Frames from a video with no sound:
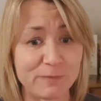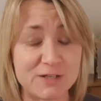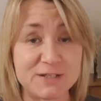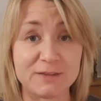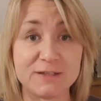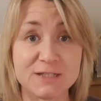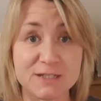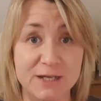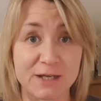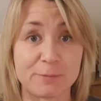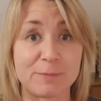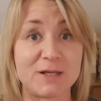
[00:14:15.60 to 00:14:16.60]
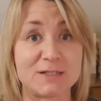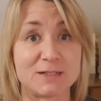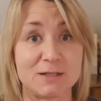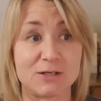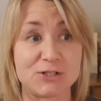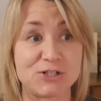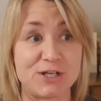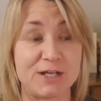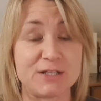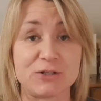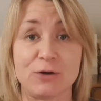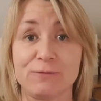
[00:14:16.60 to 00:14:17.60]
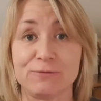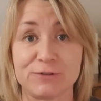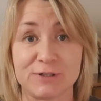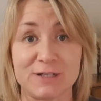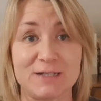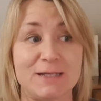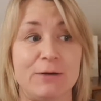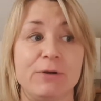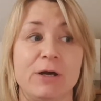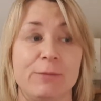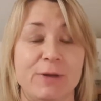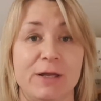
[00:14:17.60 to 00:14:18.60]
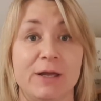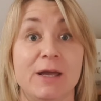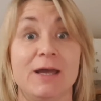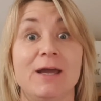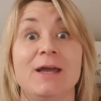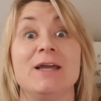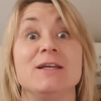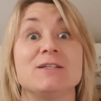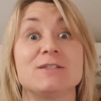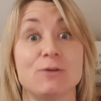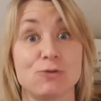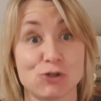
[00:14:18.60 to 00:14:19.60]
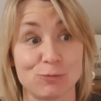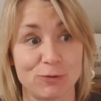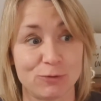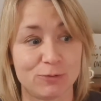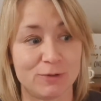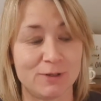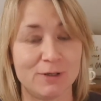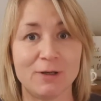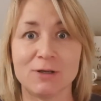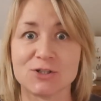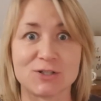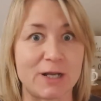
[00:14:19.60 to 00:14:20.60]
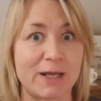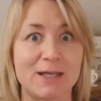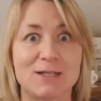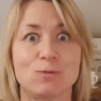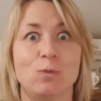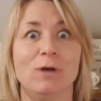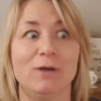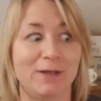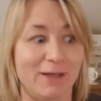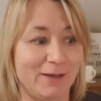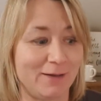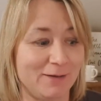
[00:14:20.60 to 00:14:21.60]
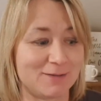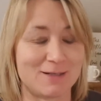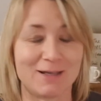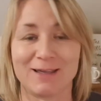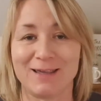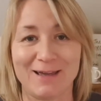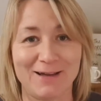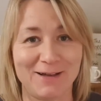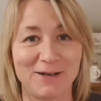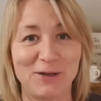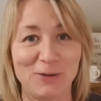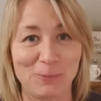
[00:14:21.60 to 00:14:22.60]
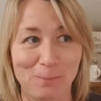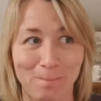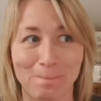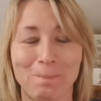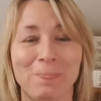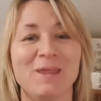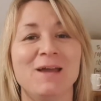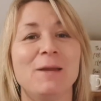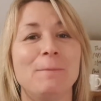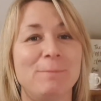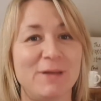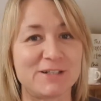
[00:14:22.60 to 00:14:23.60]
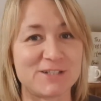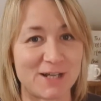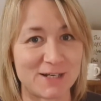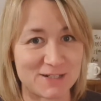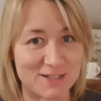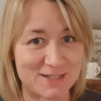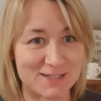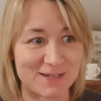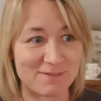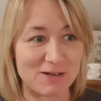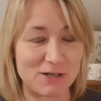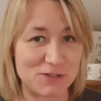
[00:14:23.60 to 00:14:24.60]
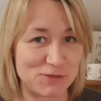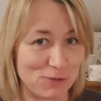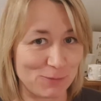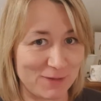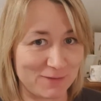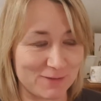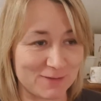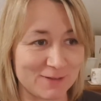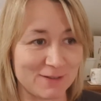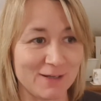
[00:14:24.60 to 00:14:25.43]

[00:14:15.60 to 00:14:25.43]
So this year compared to last year, he's confident, he's outgoing, he's sociable. She's like, he's working. I was like, yeah, I know. Big changes in the last few months.